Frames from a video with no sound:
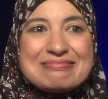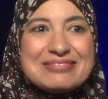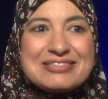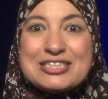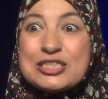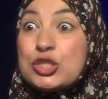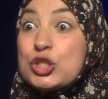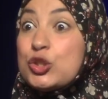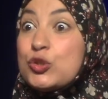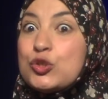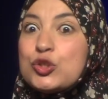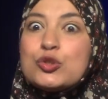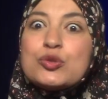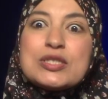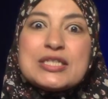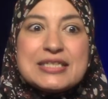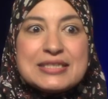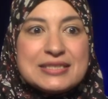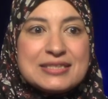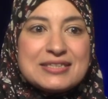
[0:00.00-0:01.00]
did you do
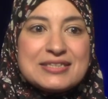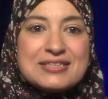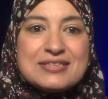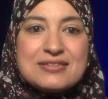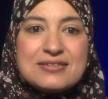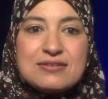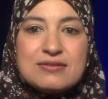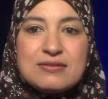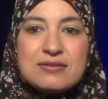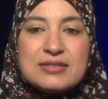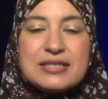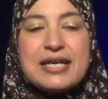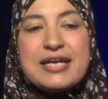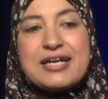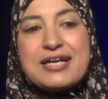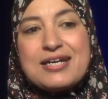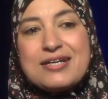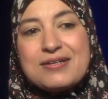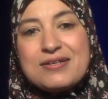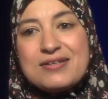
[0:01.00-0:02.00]
this?
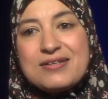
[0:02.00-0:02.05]
Yeah.